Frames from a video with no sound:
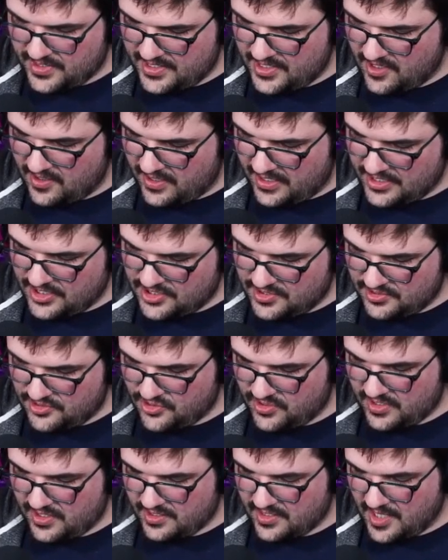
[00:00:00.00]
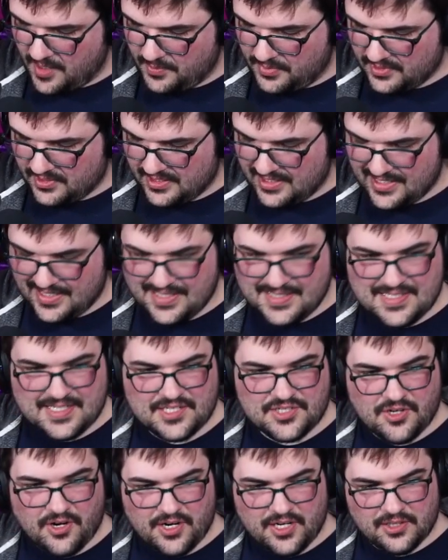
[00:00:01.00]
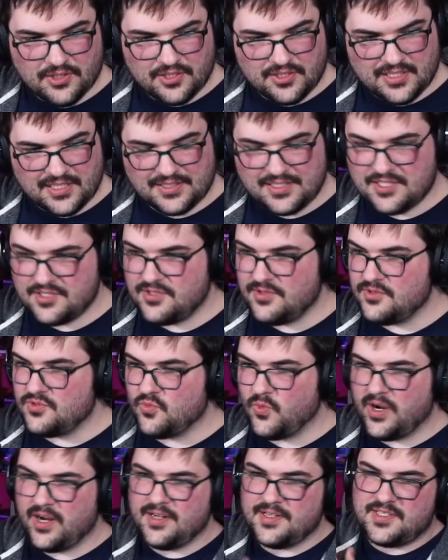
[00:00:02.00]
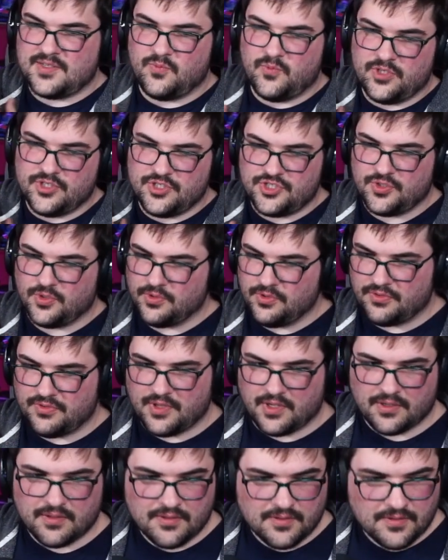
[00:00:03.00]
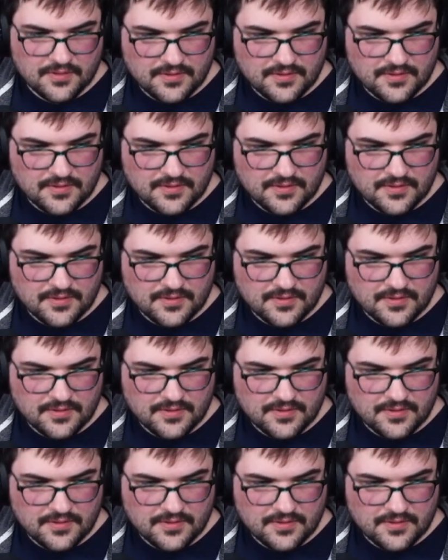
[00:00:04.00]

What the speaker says: right now I just drawing a couple lines and it's already looking like this dude's wearing some weird shoulder thing.